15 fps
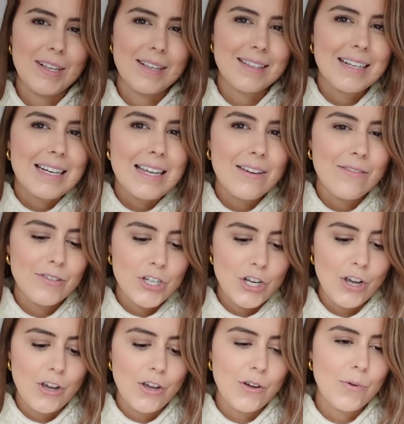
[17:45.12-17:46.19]
the sleeve
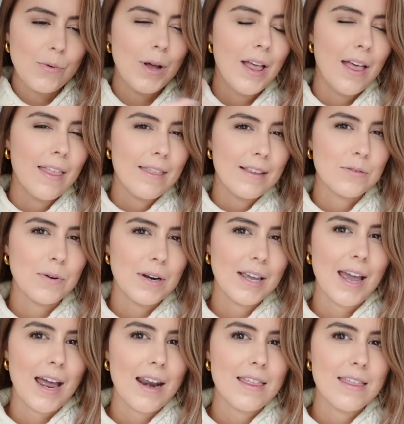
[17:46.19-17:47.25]
too this one
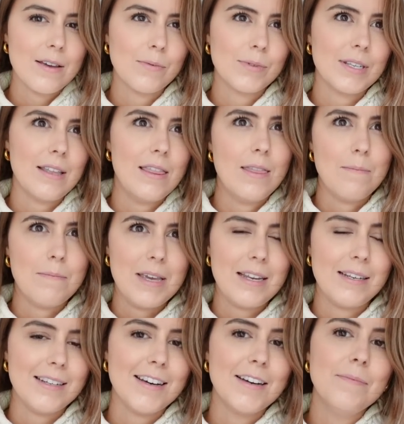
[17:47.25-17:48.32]
again I think was in the
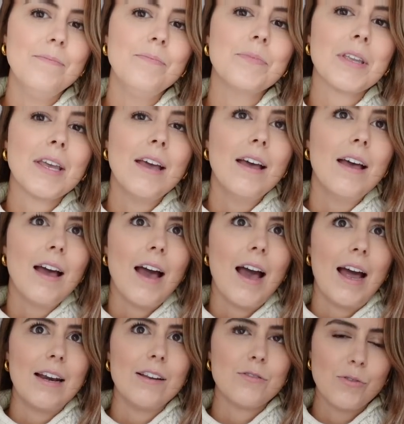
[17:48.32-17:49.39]
medium
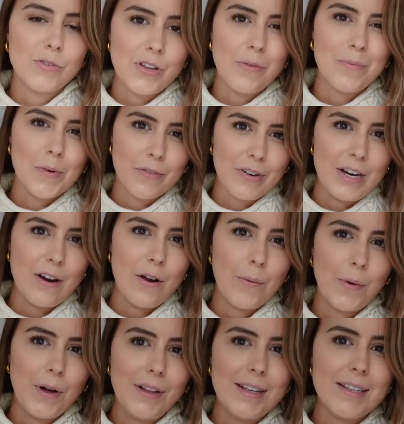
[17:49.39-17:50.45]
and it's also merino
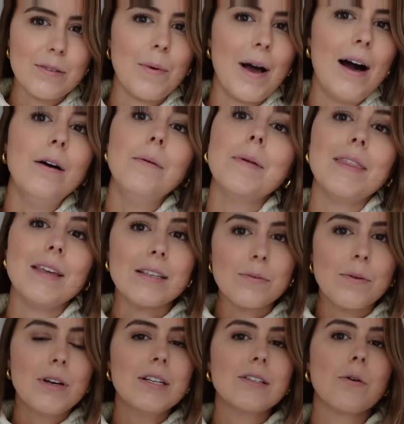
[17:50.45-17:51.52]
wool as well but this
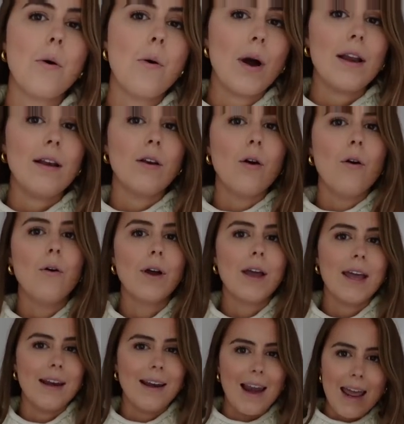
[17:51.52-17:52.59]
one is quite long
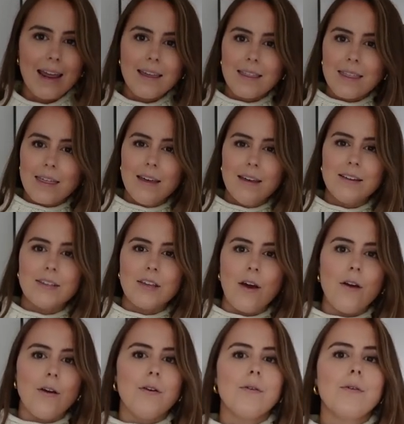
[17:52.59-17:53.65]
in length
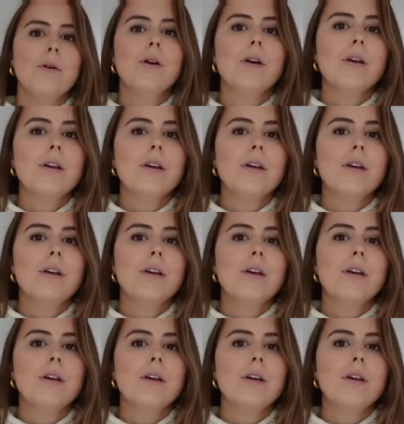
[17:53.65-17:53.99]
so